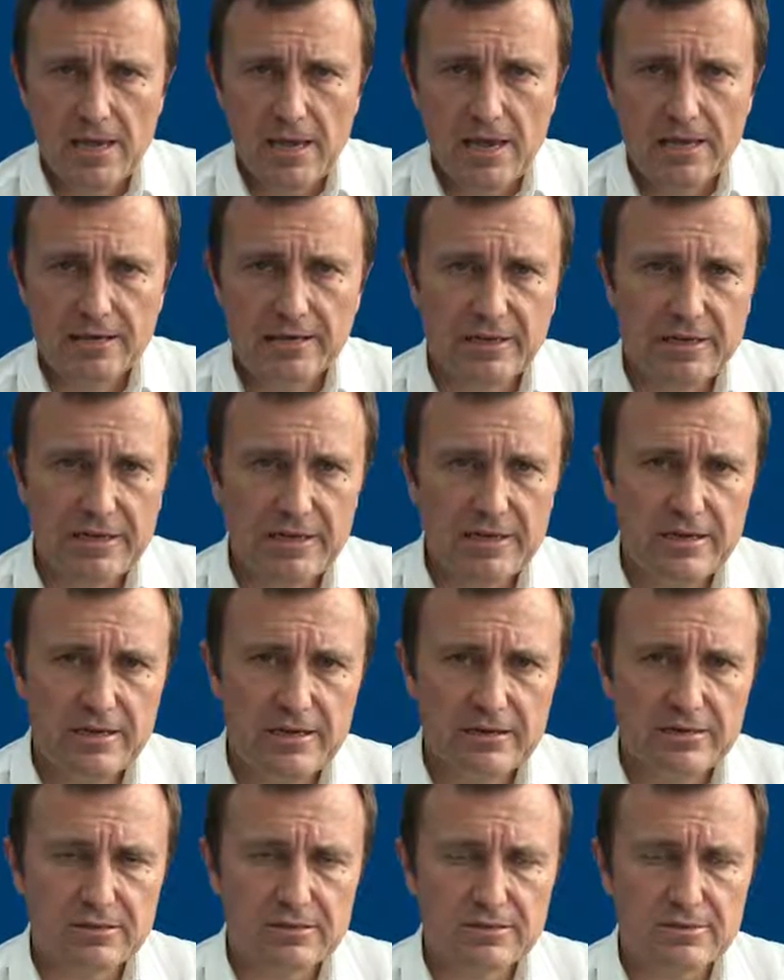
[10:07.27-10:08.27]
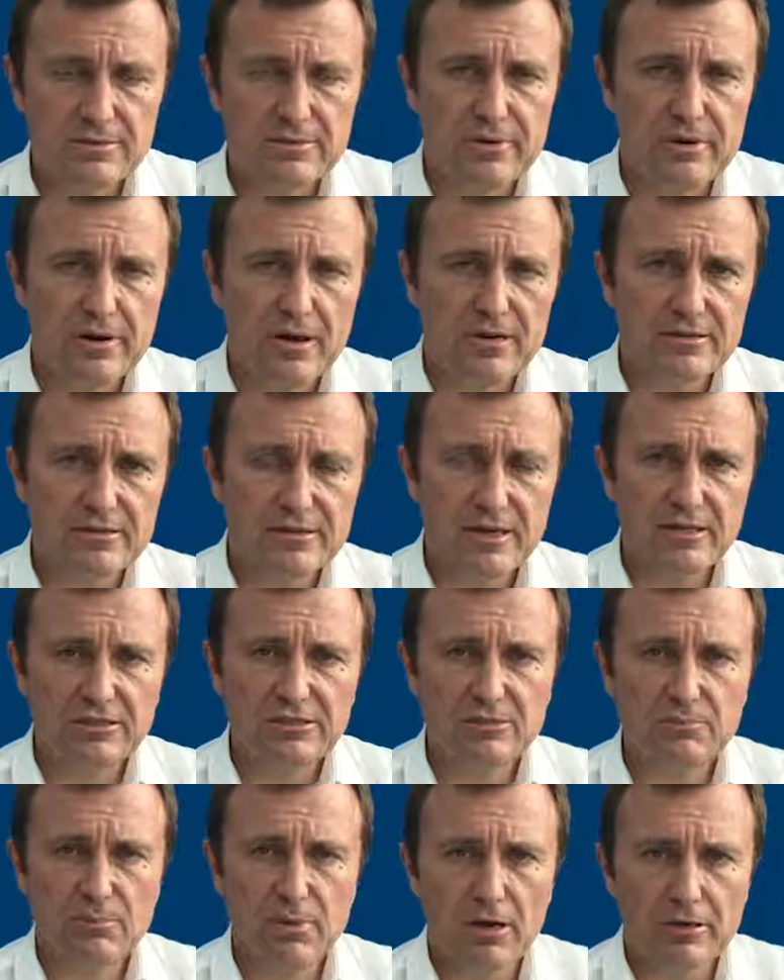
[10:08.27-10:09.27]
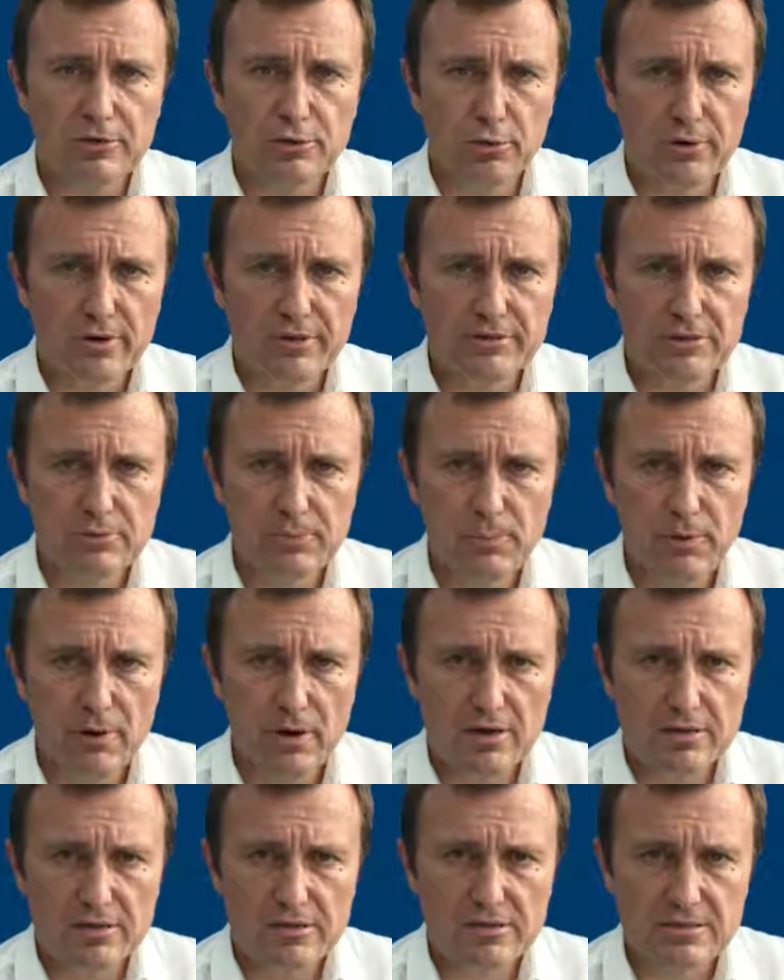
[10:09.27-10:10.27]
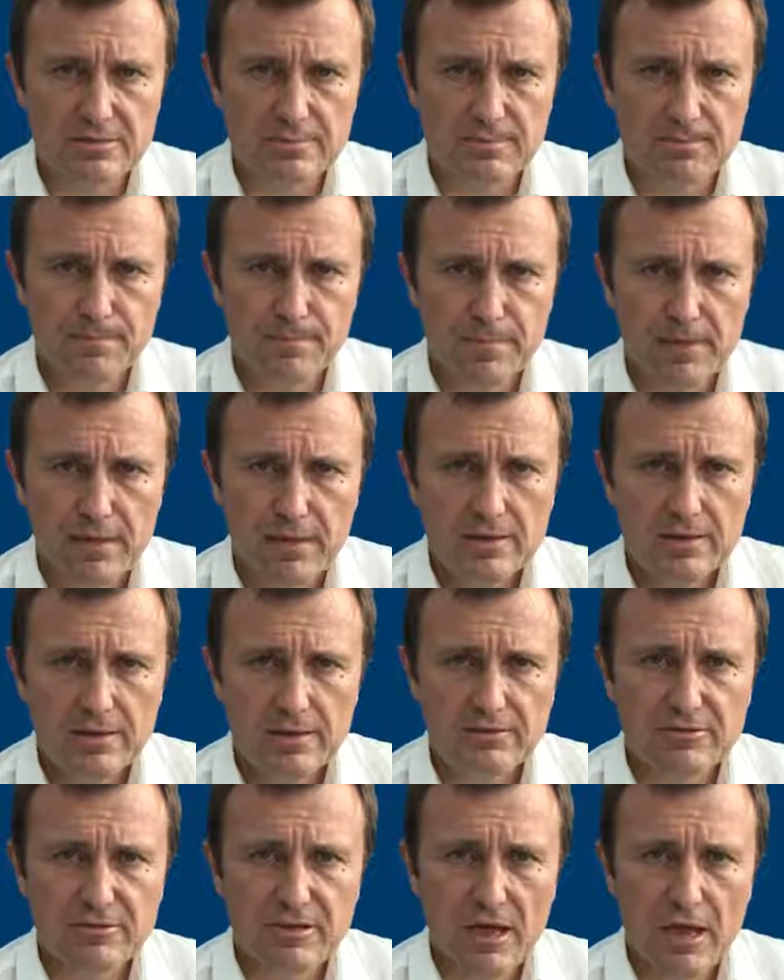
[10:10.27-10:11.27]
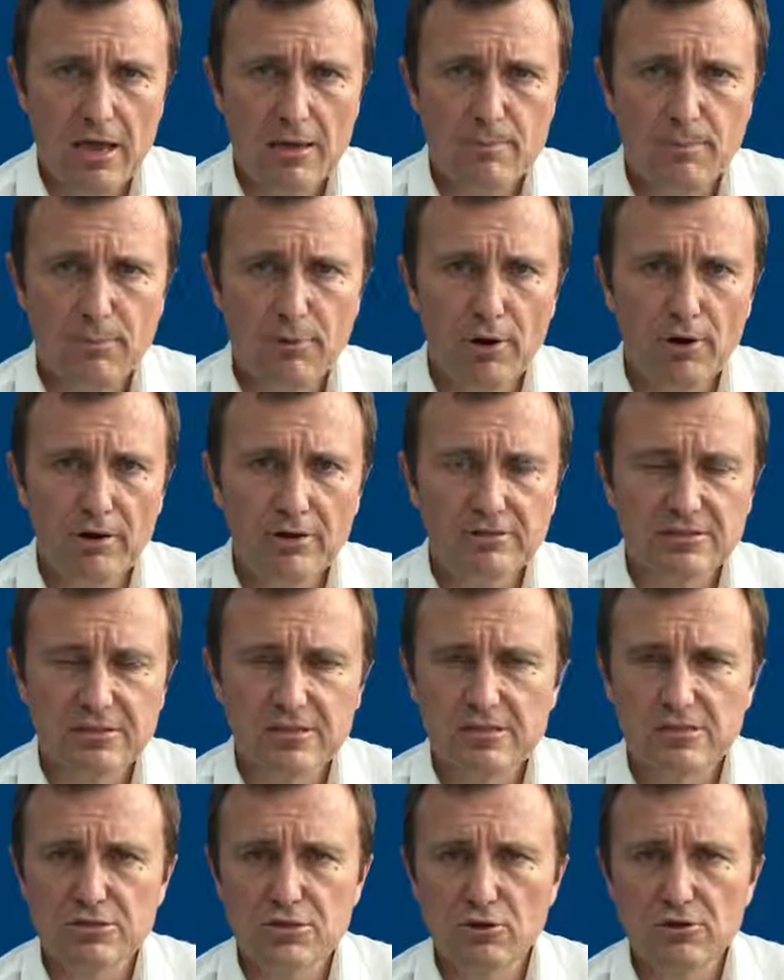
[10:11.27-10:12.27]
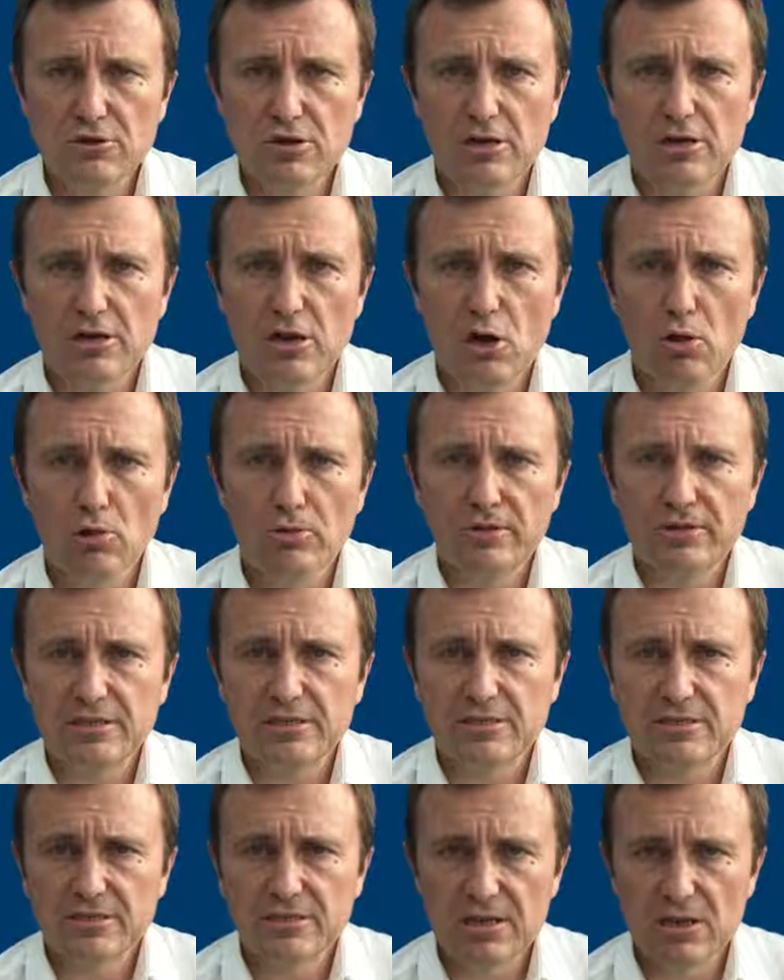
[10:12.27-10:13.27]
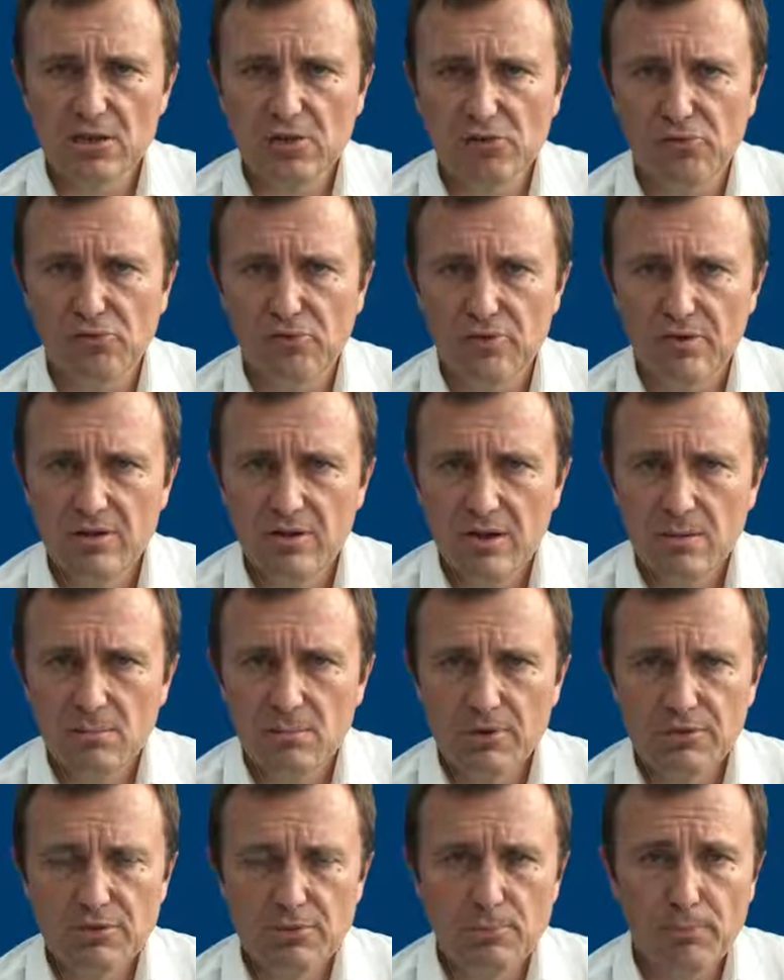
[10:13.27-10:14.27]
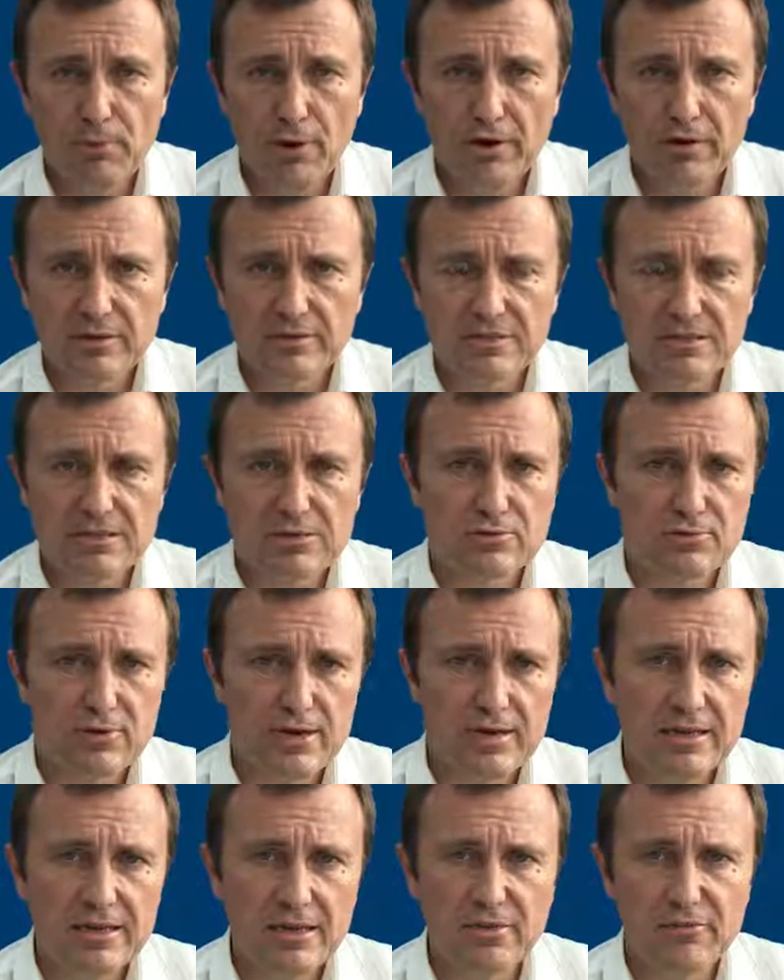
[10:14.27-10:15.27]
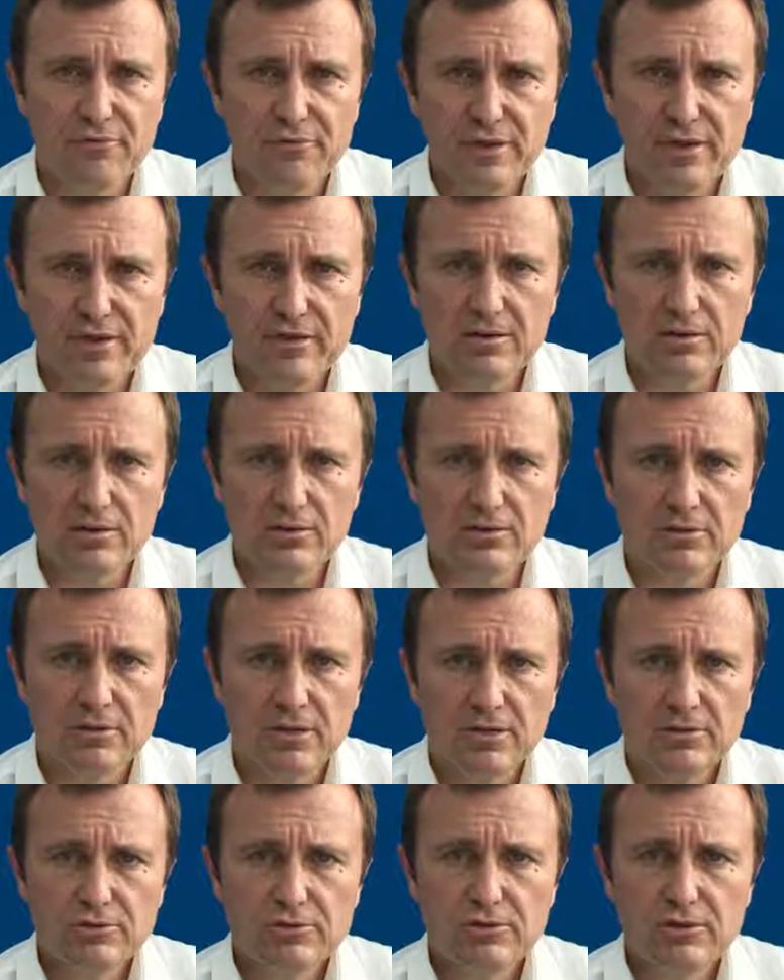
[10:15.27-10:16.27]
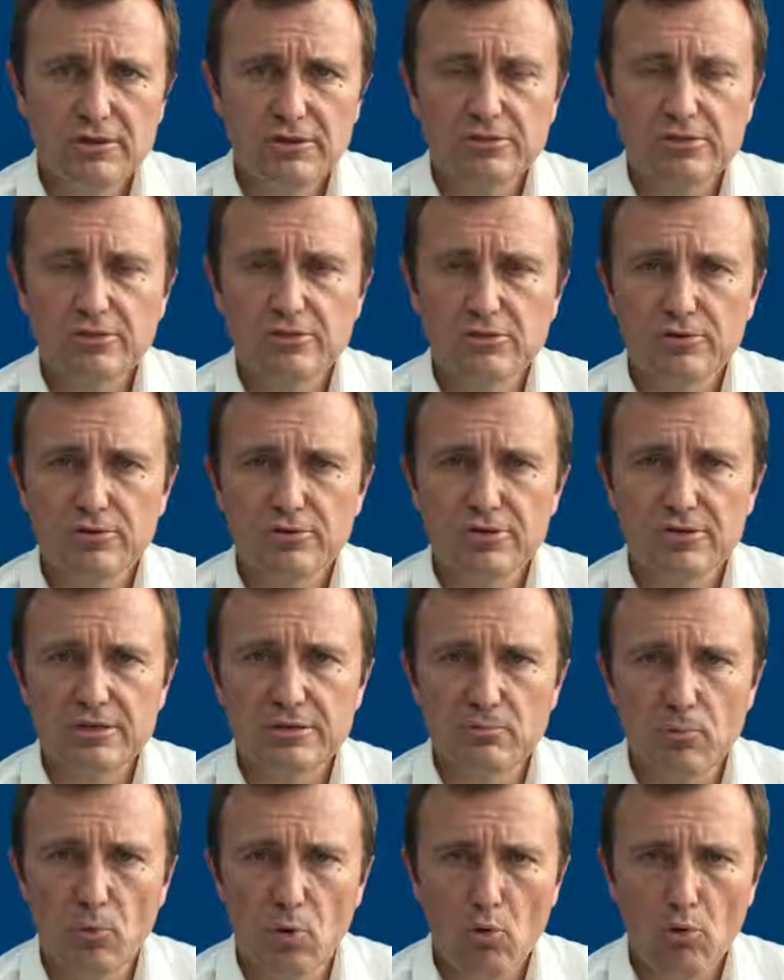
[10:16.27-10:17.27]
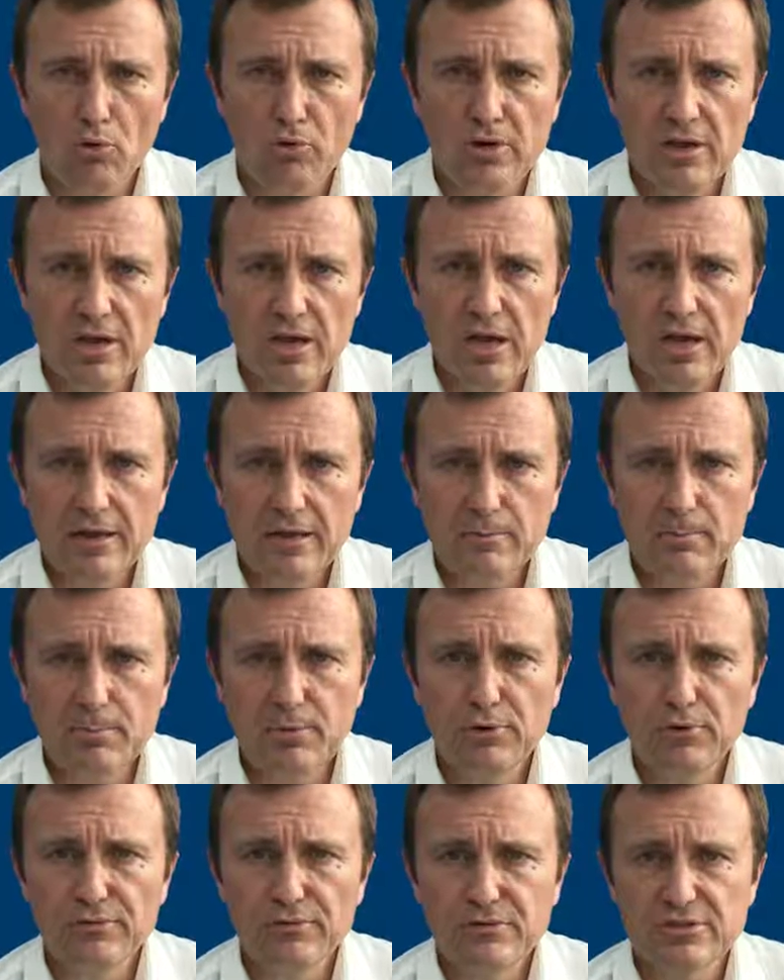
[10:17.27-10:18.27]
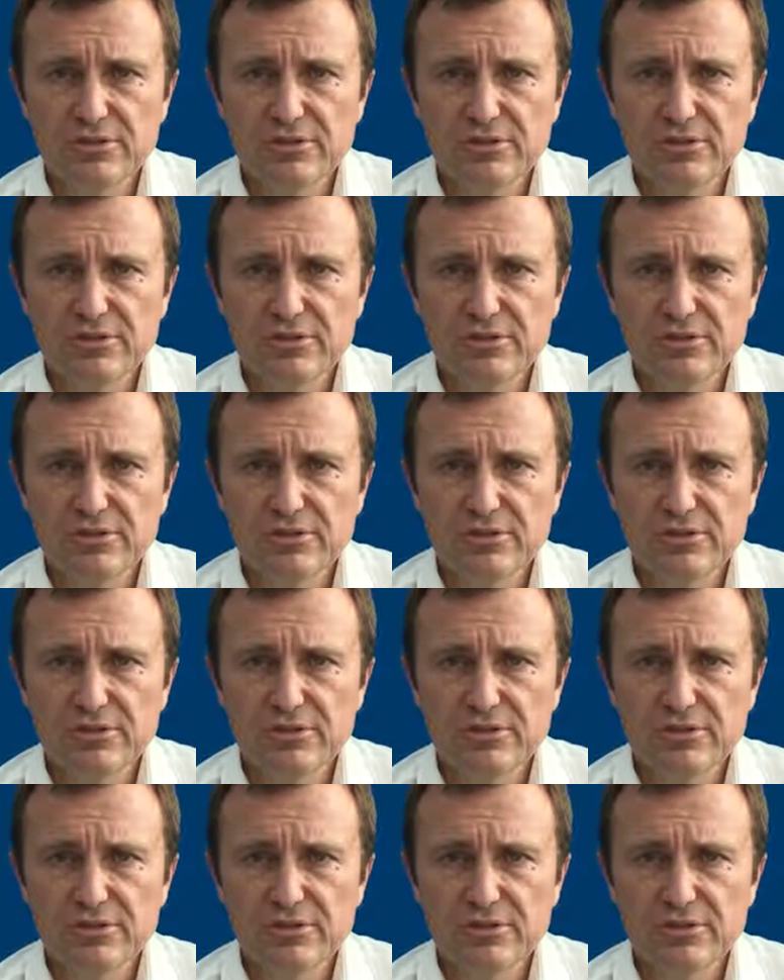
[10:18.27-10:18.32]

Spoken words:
And key here is the realization by your enterprise that a product is not a goal in itself, but the product is really a vehicle to introducing more and improved